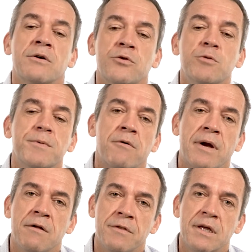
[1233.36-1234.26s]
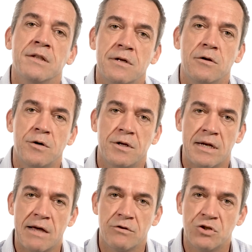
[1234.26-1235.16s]
group around the interleukin
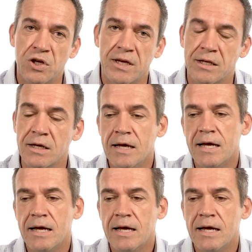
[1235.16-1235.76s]
11 gene,